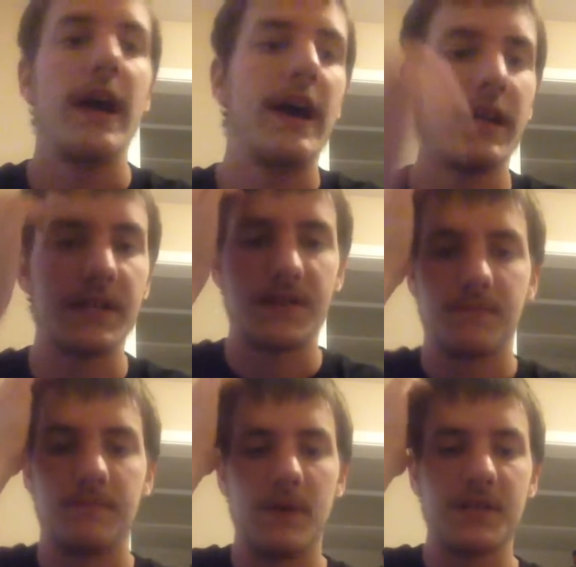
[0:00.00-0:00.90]
As
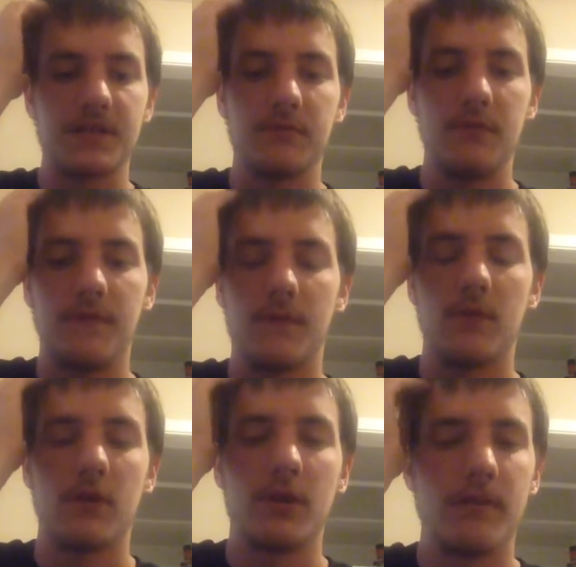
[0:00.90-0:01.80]
basically
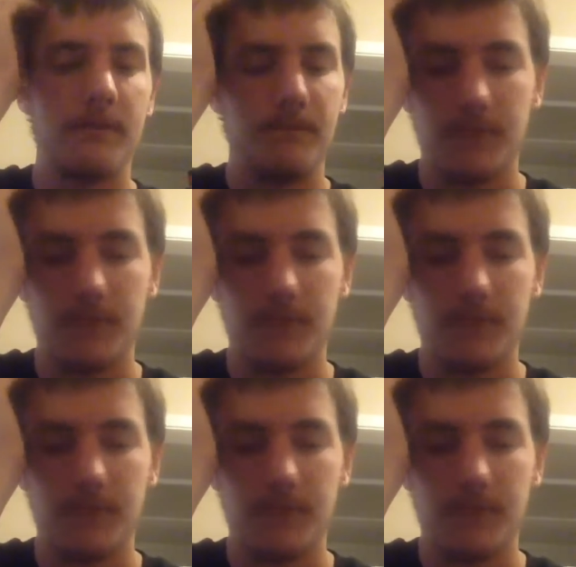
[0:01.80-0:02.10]
for